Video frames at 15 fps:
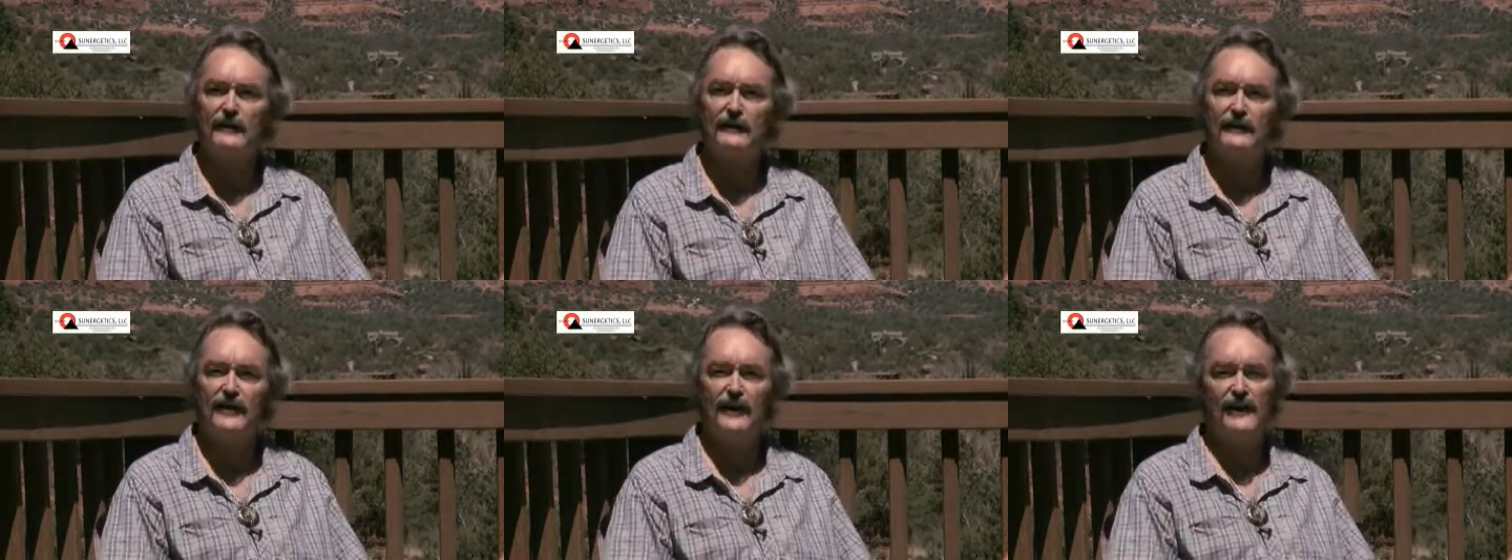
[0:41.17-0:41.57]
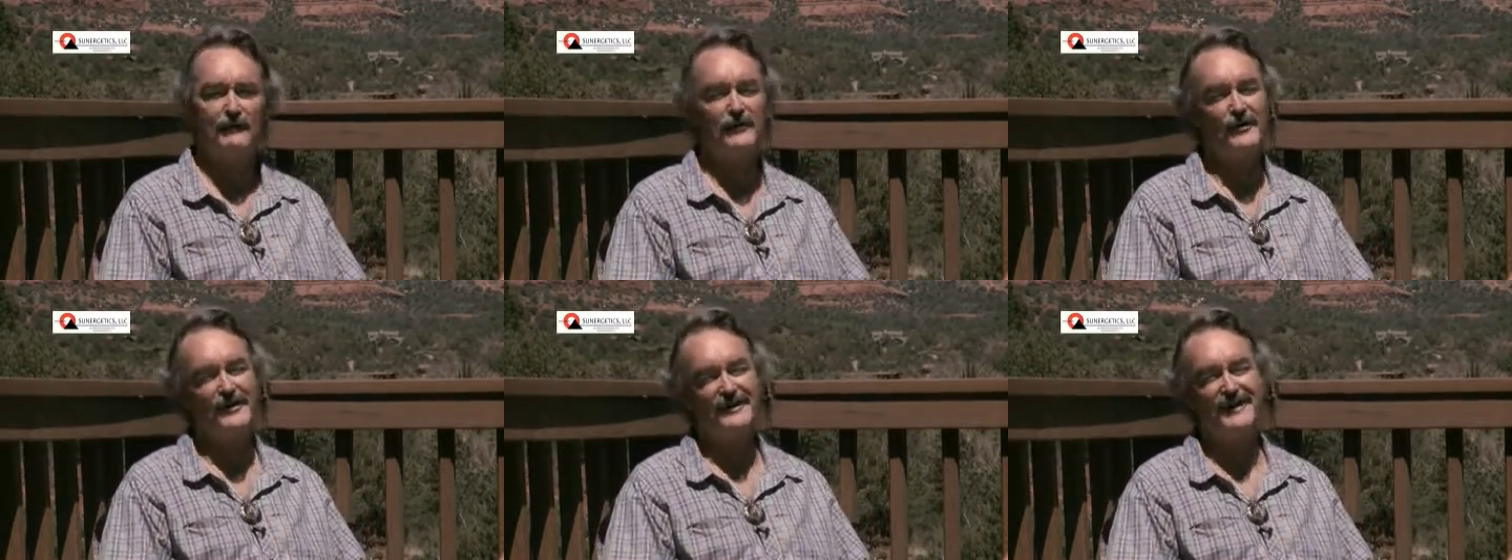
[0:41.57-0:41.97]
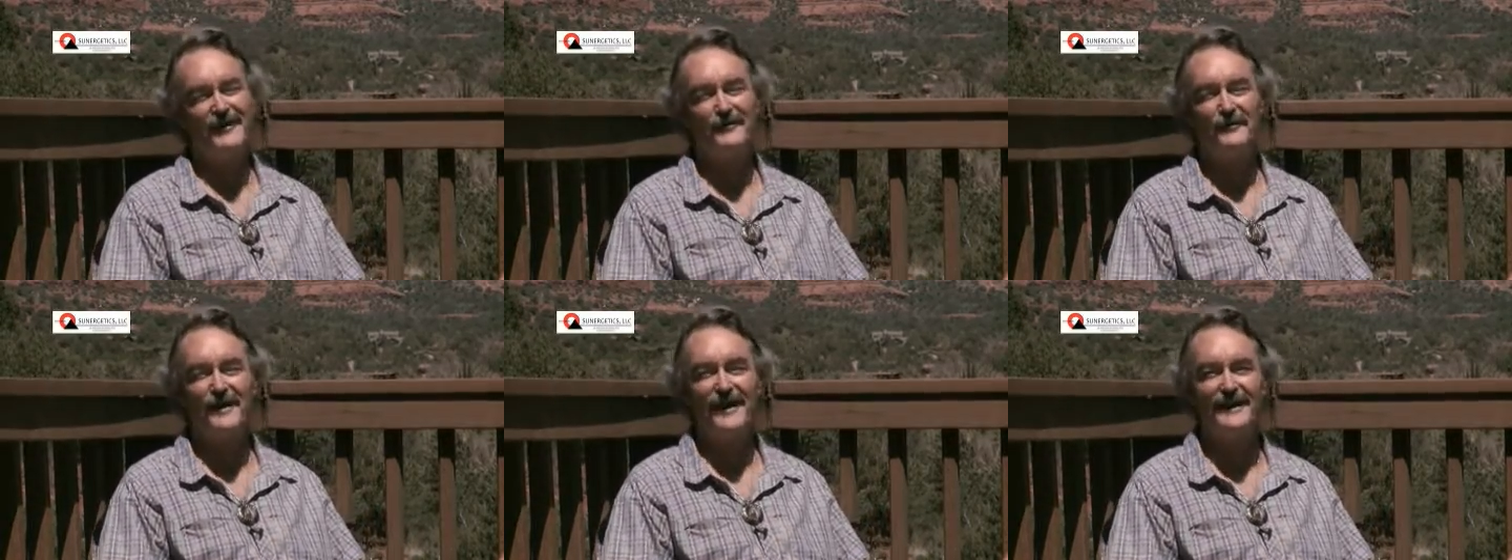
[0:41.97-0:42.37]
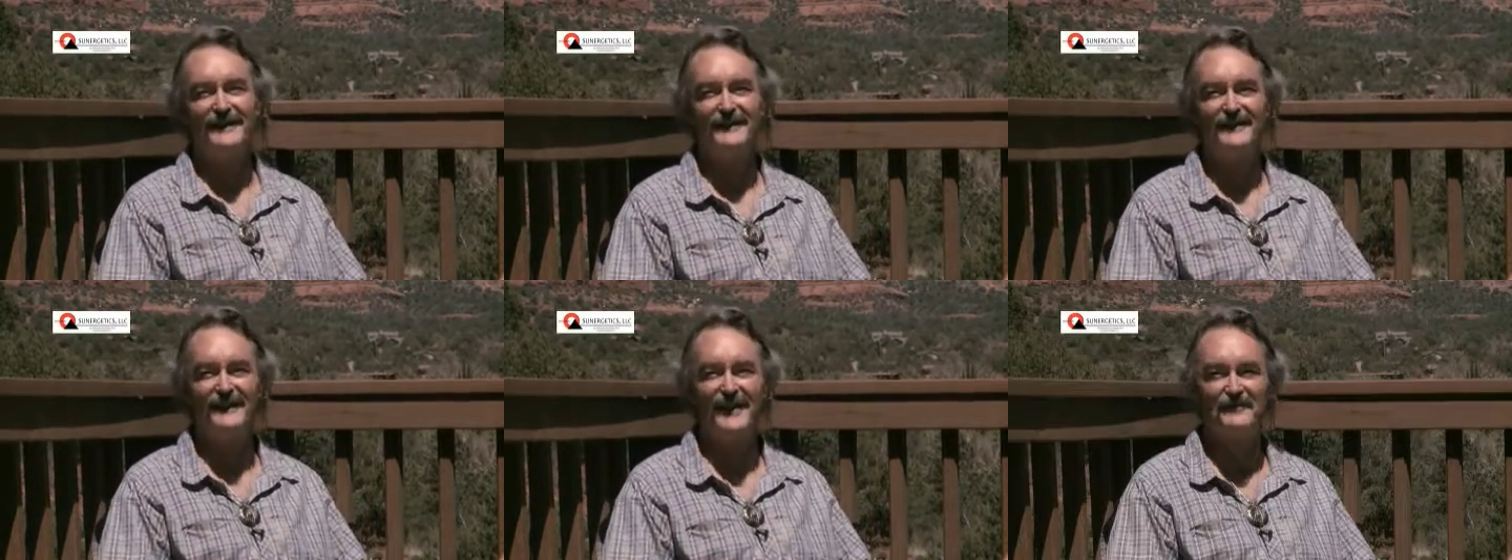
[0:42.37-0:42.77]
And I'm going, yeah, right,
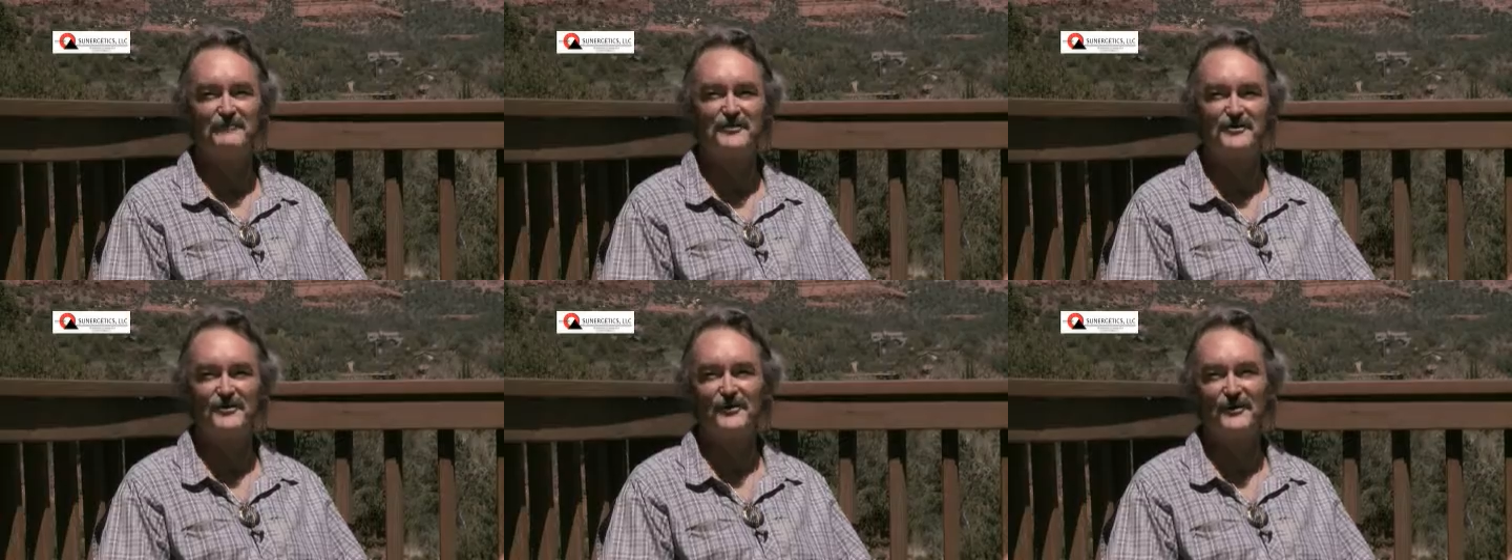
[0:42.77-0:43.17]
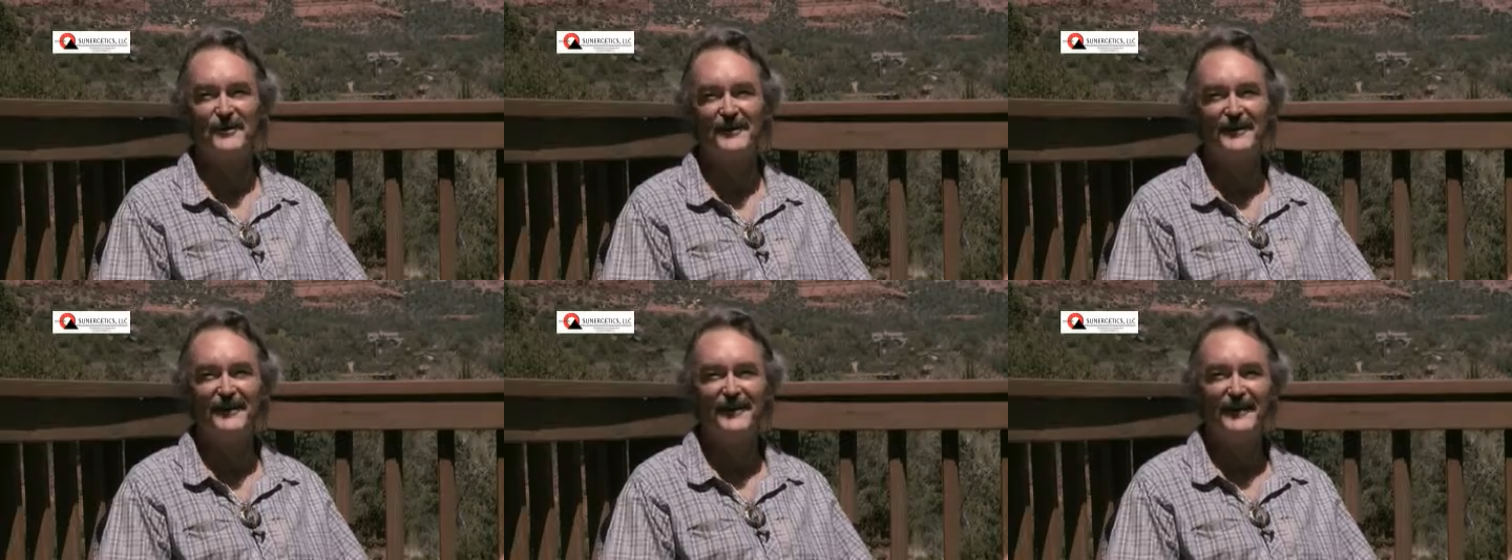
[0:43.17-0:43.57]
I'm sure.